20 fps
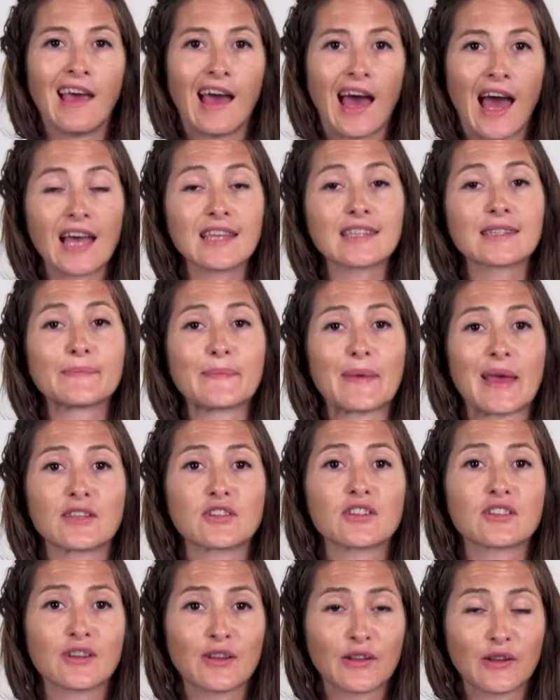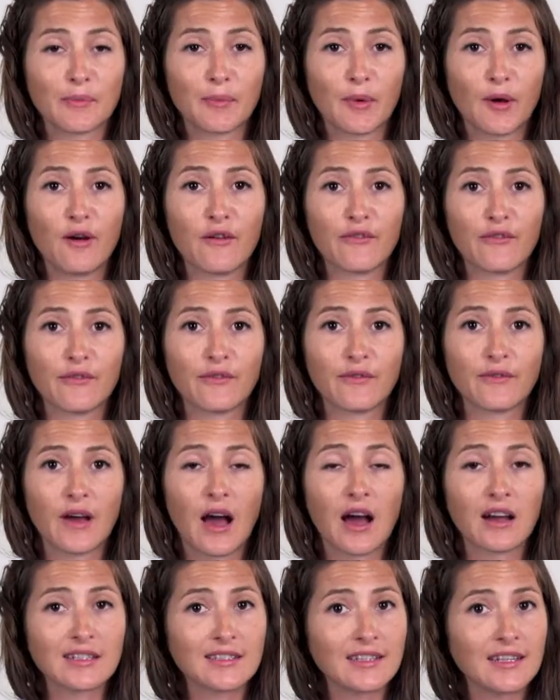As mentioned above,
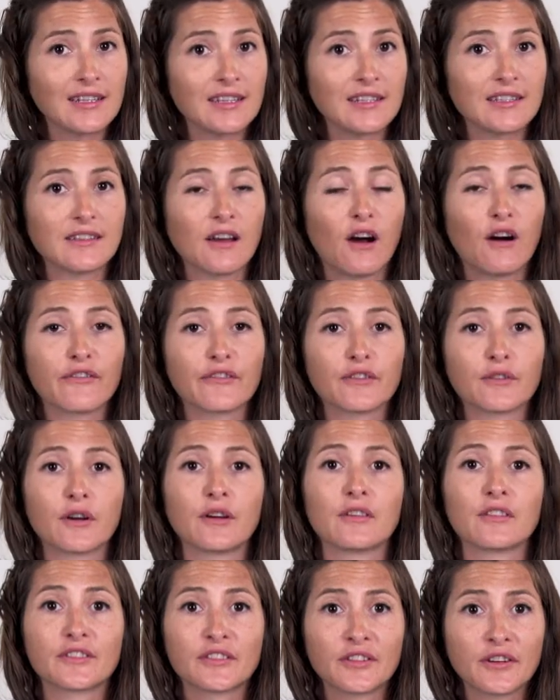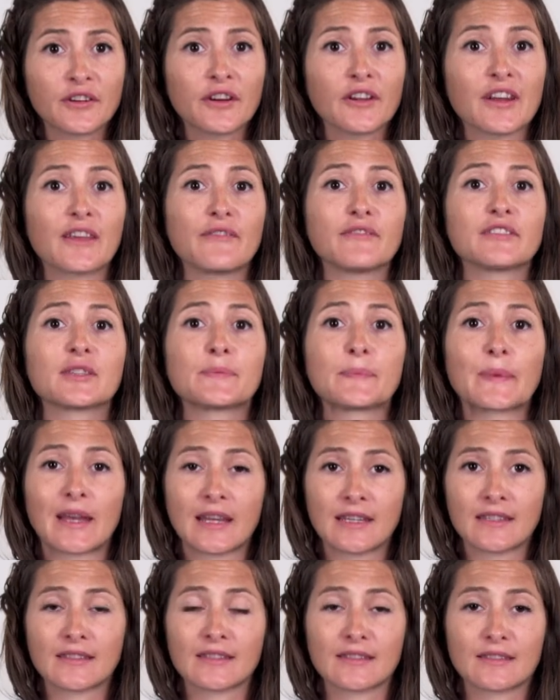ICTs offer alternative
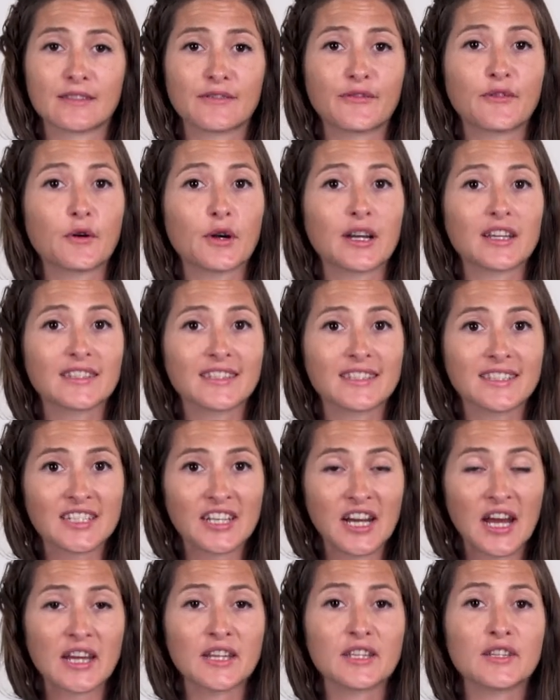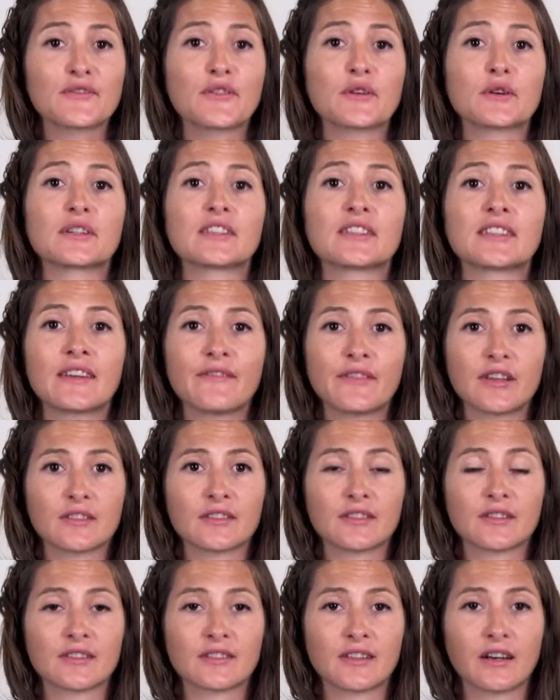spaces for exchange for civil
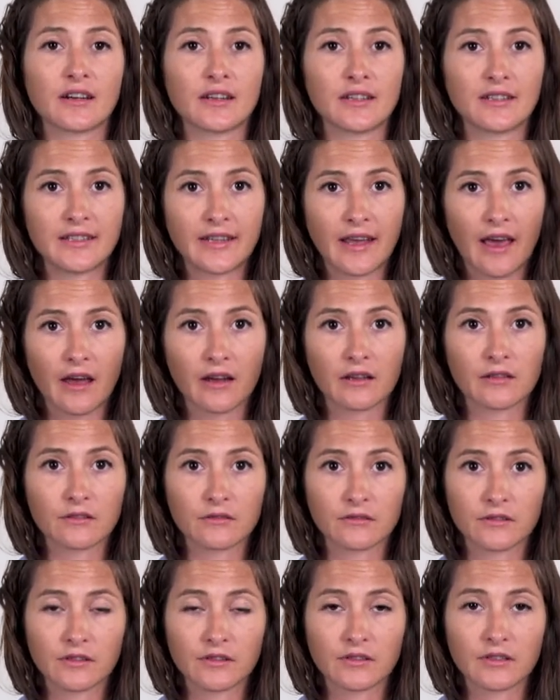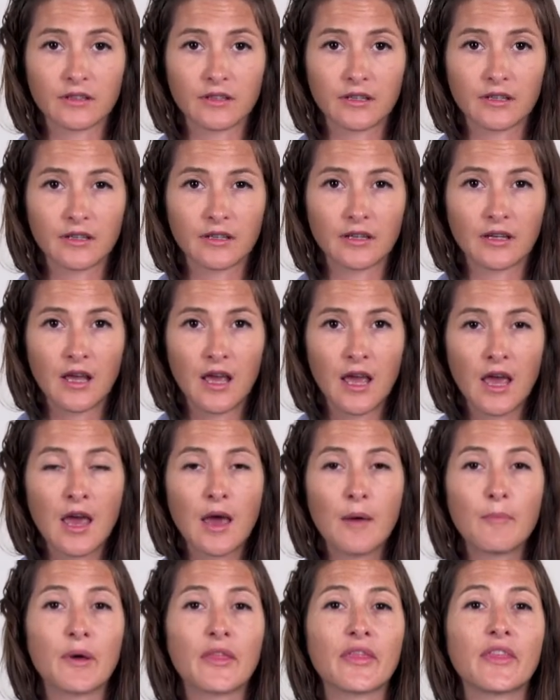society actors.
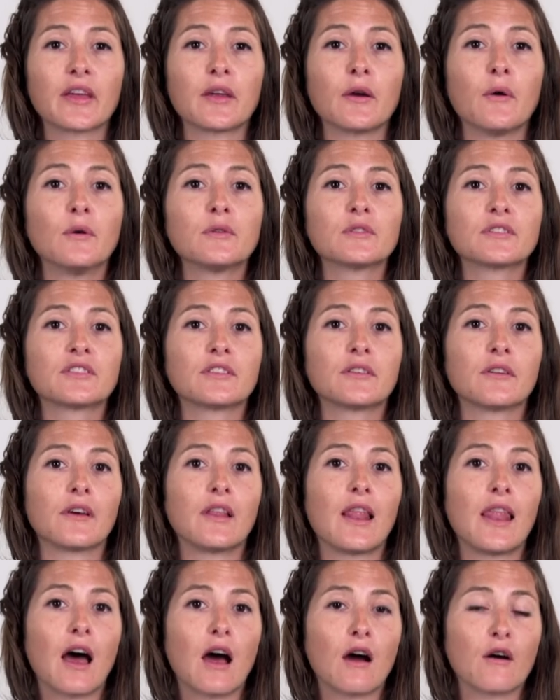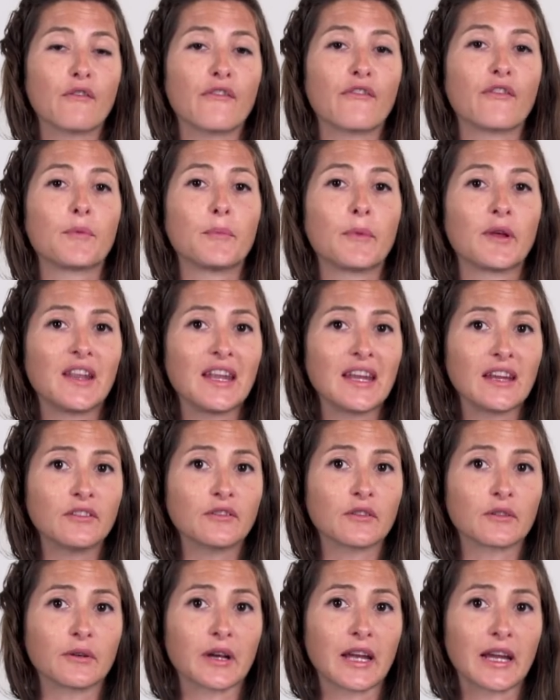But they also allow for
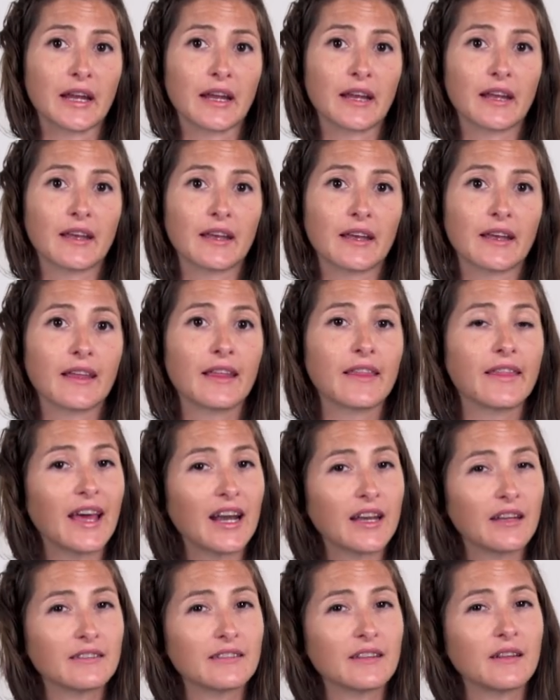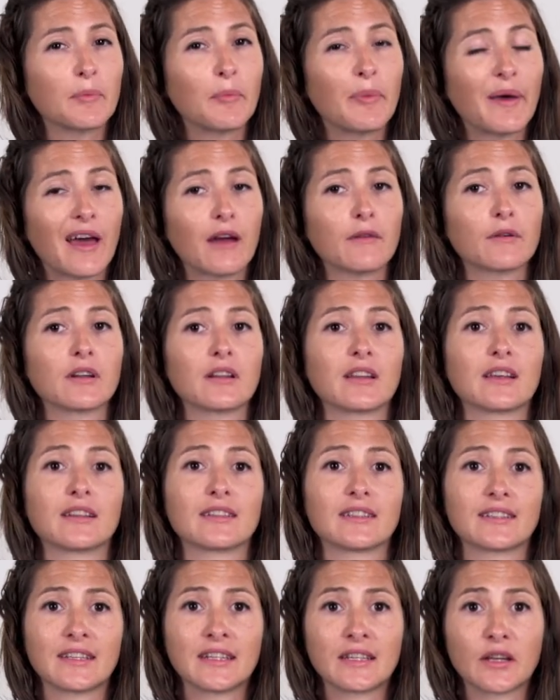monitoring that is
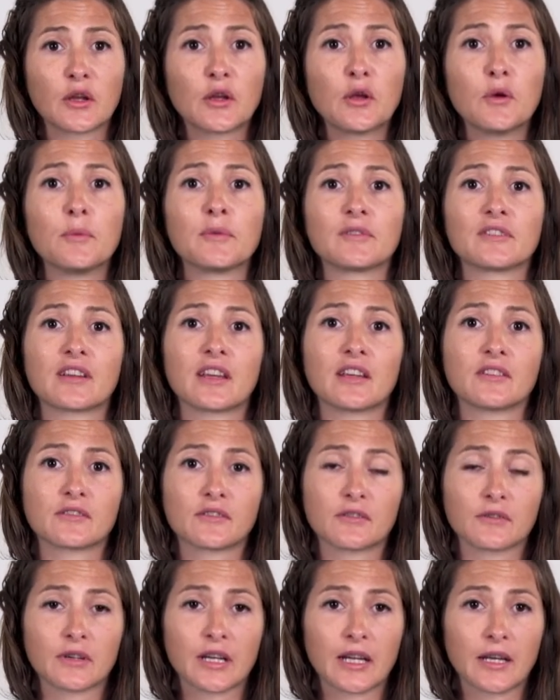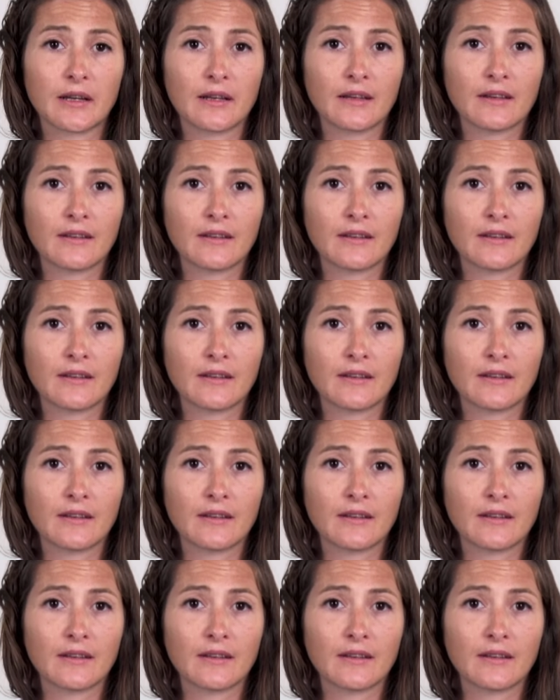unparalleled in human history.